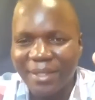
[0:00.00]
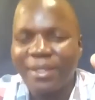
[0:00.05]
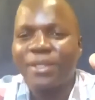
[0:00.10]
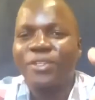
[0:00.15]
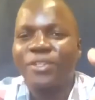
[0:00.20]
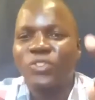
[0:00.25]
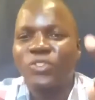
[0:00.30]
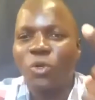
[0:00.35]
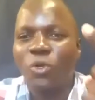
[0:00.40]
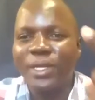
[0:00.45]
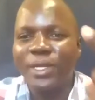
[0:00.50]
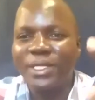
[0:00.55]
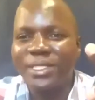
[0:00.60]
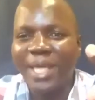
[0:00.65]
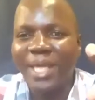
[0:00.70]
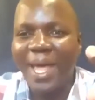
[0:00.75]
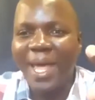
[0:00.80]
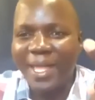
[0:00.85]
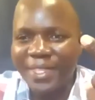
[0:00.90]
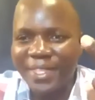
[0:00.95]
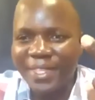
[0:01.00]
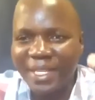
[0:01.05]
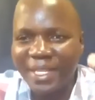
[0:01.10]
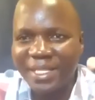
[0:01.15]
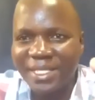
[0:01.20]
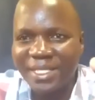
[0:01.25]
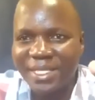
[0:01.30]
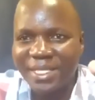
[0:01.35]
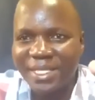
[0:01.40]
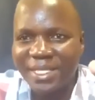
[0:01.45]
Solids are
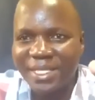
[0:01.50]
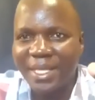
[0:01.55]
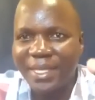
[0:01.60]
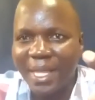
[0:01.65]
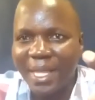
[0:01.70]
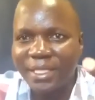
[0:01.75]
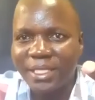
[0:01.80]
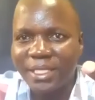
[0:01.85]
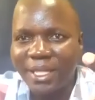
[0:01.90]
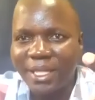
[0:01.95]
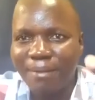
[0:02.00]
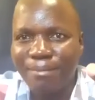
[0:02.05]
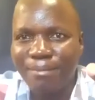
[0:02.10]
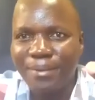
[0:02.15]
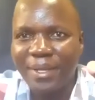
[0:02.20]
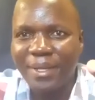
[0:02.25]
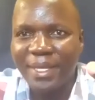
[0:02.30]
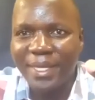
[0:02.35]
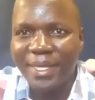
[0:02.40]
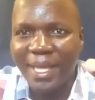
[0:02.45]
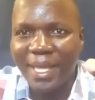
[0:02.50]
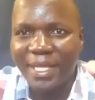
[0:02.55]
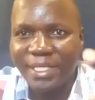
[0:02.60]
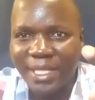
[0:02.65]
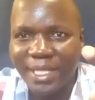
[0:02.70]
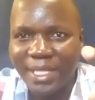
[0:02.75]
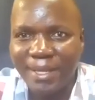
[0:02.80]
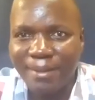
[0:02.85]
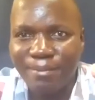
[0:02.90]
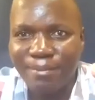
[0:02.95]
things that keep their
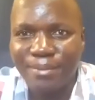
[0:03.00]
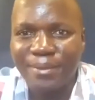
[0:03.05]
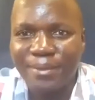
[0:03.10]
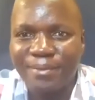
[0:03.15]
shape.